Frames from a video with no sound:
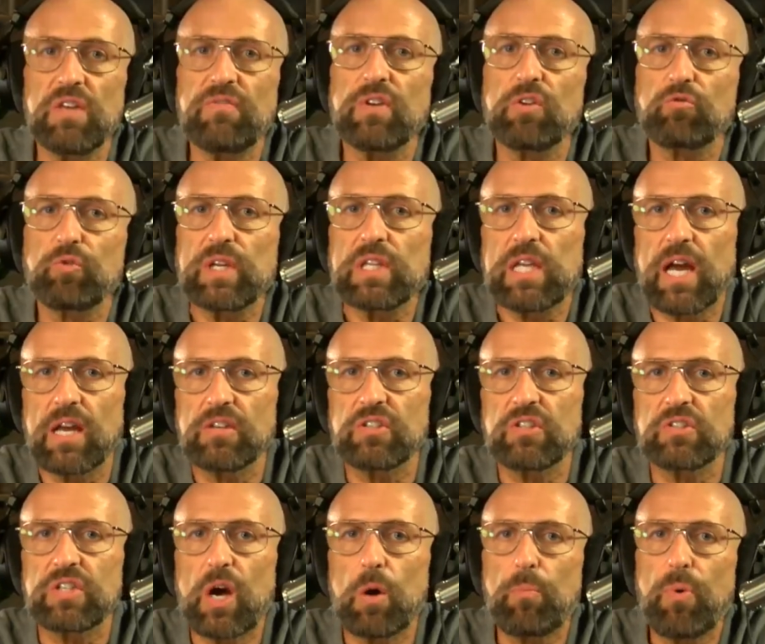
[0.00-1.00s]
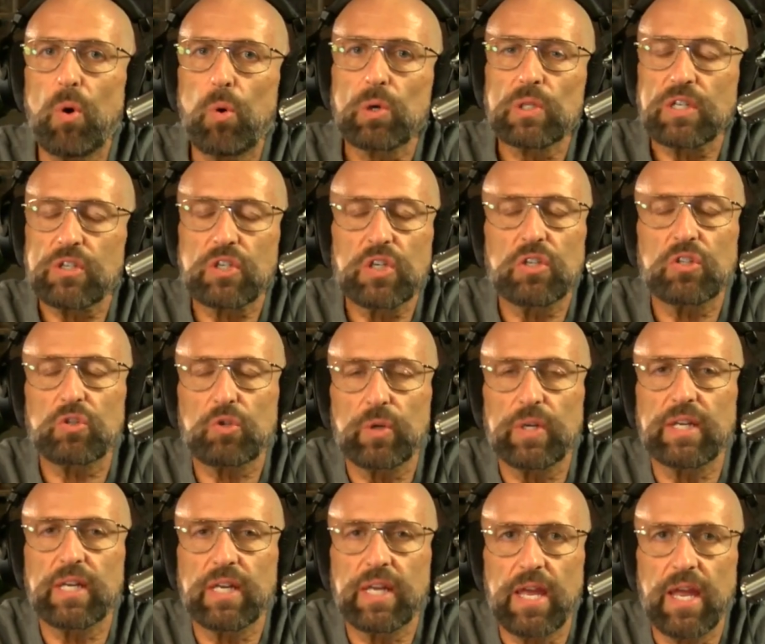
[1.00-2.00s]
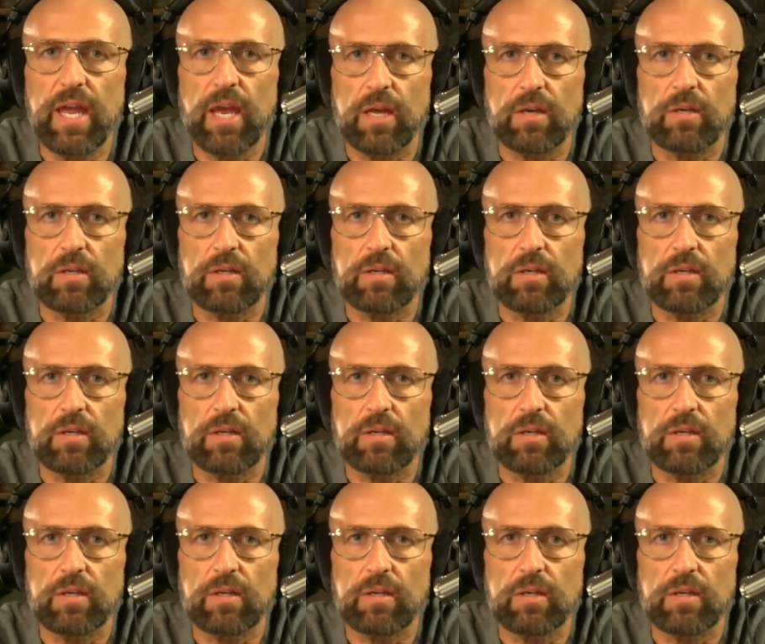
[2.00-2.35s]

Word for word: even realizes how poorly she's treated Ken.